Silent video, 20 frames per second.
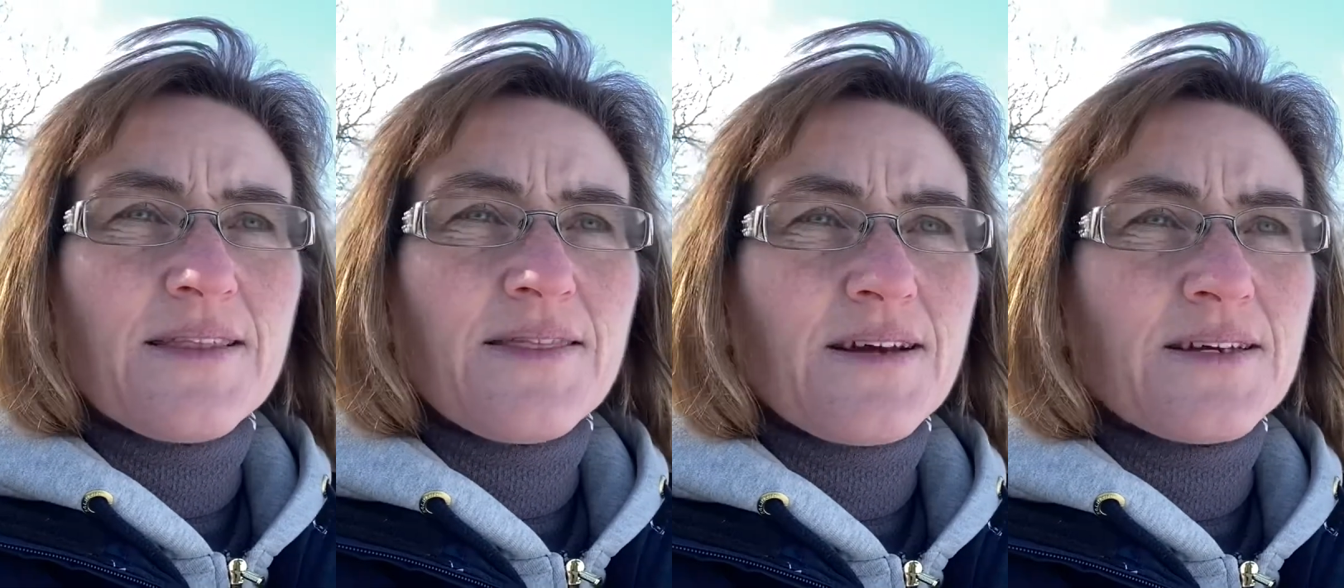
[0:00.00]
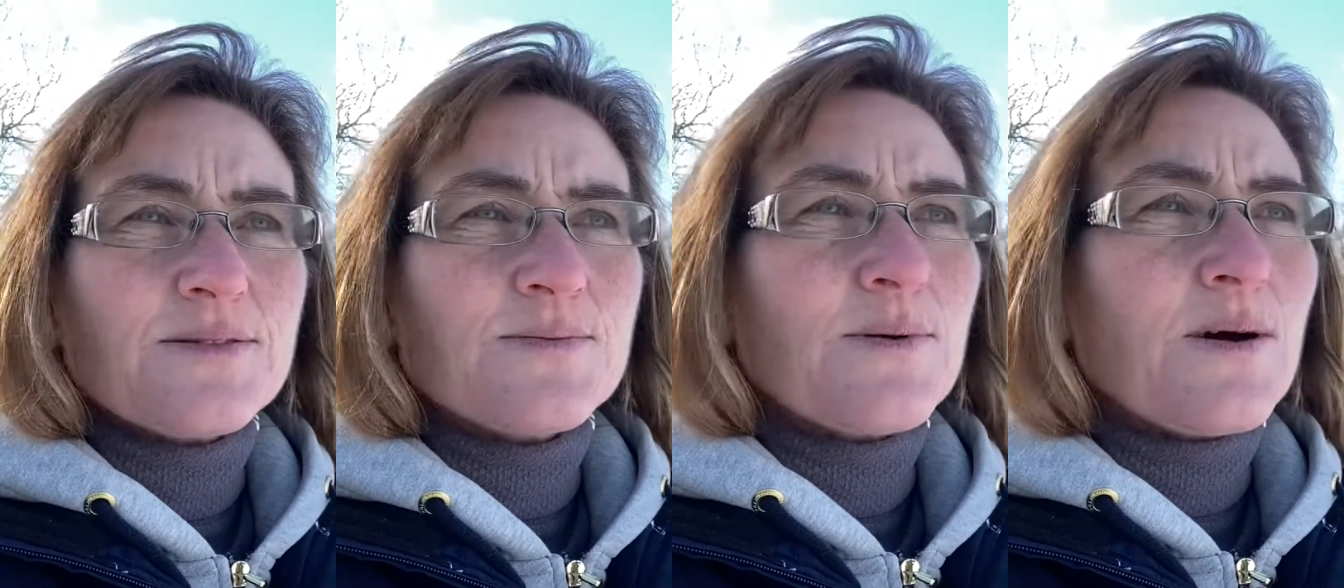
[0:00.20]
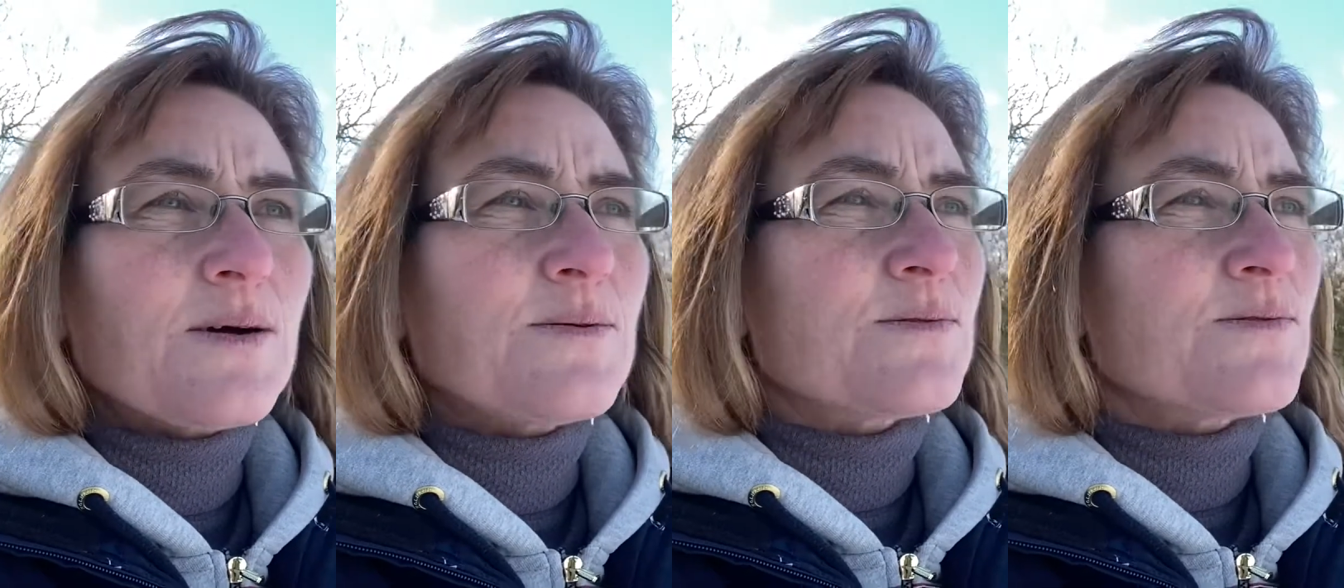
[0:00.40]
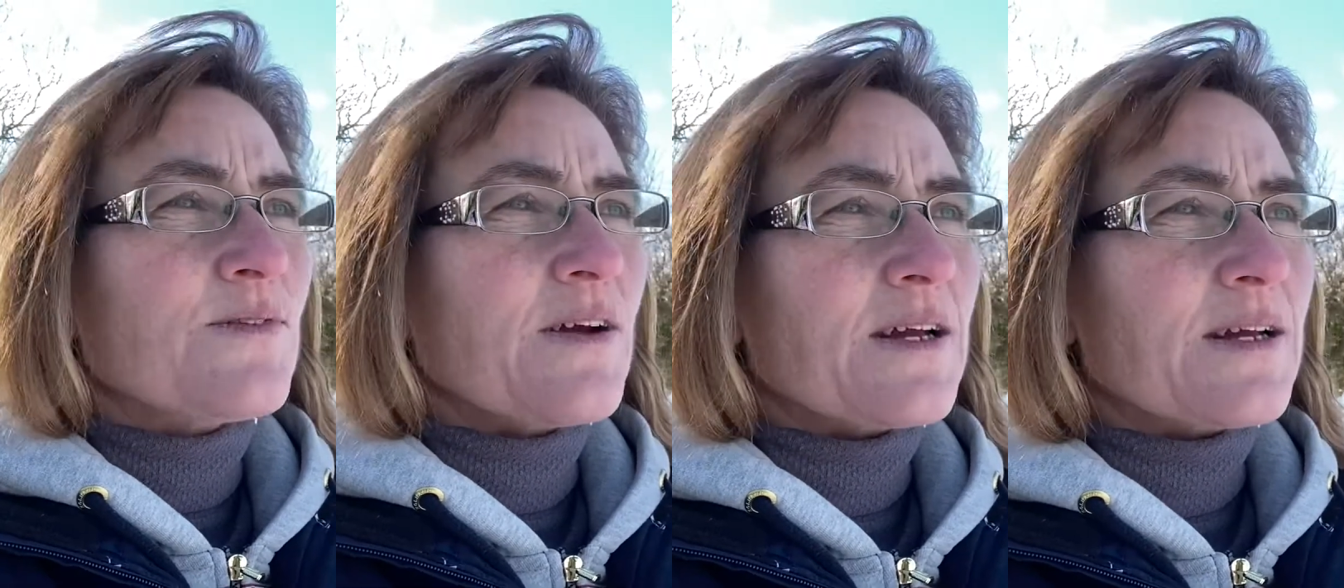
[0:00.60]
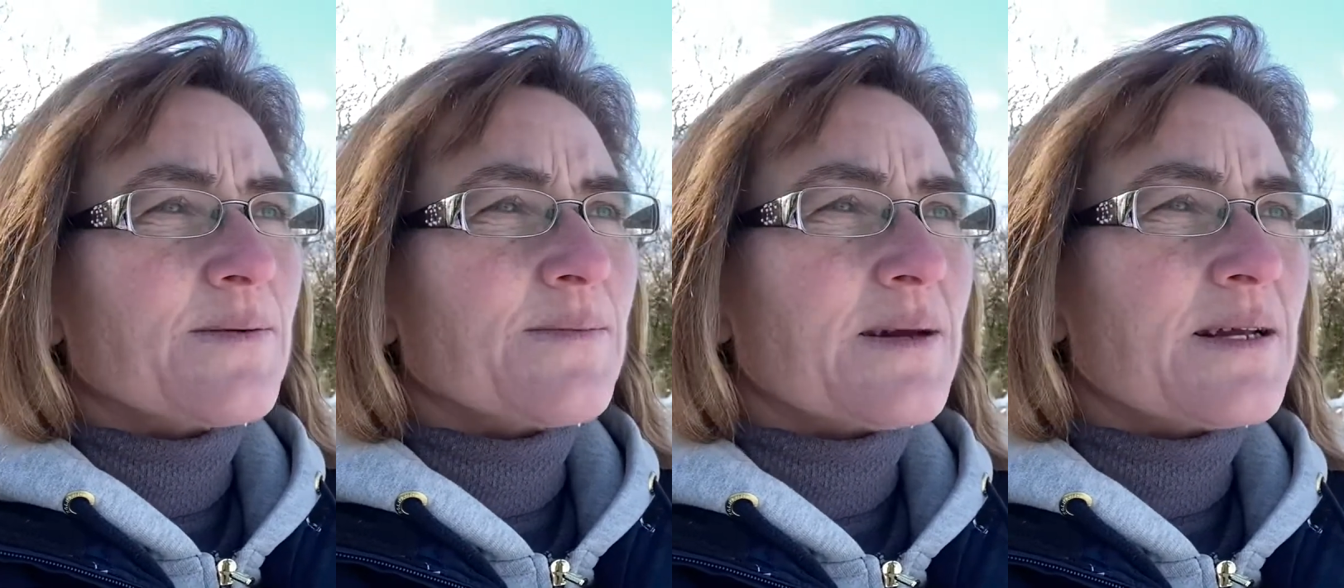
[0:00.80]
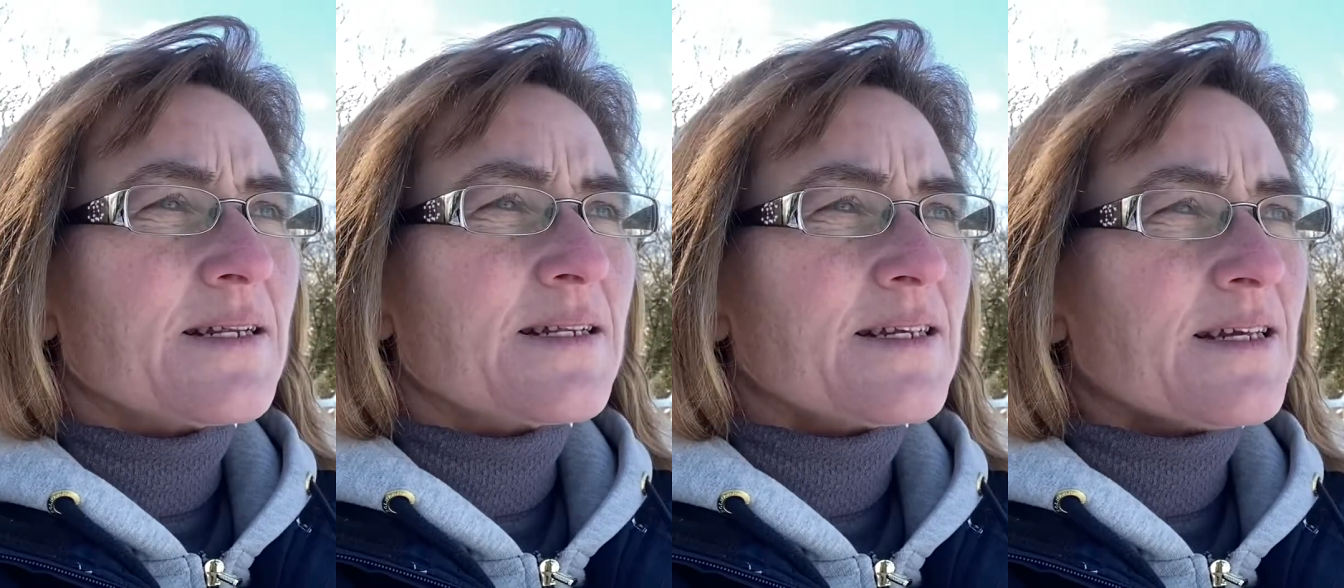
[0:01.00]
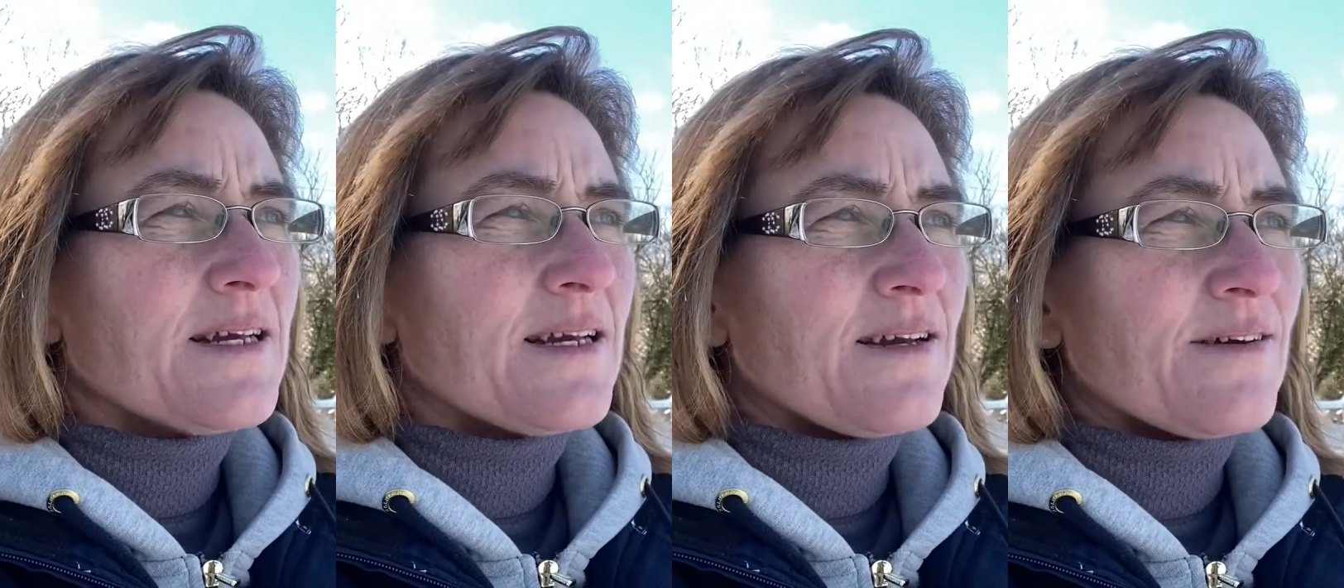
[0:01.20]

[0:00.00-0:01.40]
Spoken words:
that's what I would recommend,